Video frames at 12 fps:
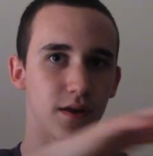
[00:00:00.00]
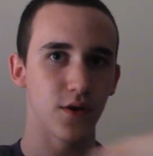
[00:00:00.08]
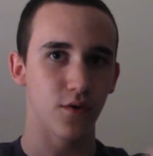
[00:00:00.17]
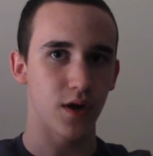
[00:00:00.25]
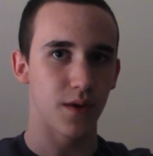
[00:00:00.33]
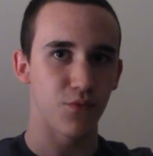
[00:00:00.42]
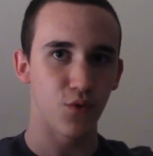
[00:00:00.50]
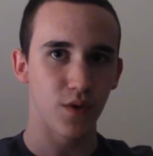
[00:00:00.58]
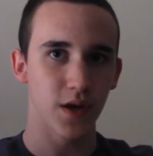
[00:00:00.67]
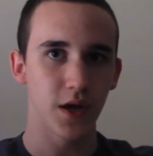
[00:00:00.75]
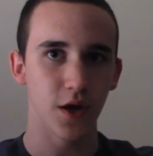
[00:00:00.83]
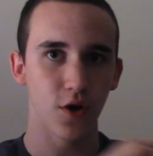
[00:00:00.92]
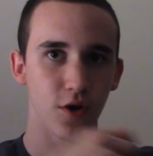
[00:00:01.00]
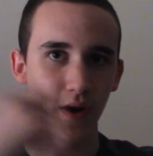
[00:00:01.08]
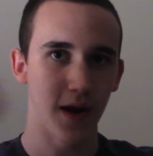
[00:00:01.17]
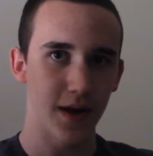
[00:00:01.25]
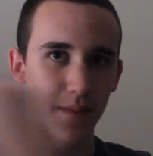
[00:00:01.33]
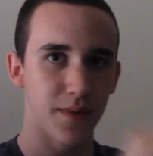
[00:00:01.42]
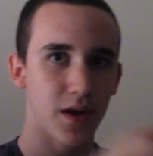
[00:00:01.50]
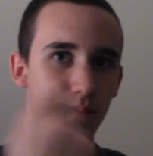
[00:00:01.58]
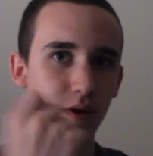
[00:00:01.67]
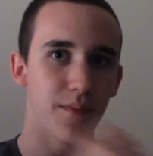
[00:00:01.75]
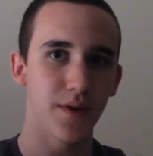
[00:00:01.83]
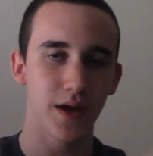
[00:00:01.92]
he'll come through here, and I can beat him
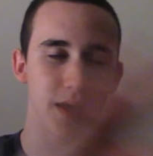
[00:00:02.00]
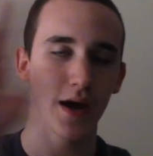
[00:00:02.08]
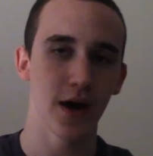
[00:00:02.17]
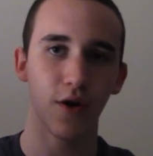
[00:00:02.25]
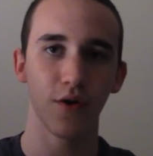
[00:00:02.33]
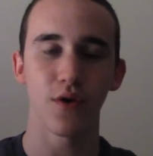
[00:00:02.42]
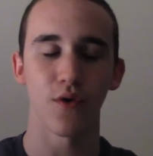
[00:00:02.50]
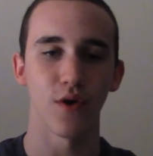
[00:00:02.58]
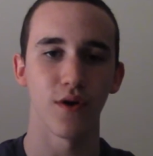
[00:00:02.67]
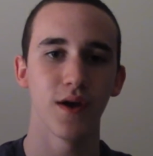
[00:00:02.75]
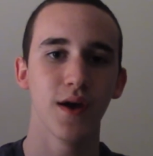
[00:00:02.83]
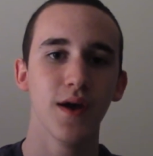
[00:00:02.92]
up and get out, or,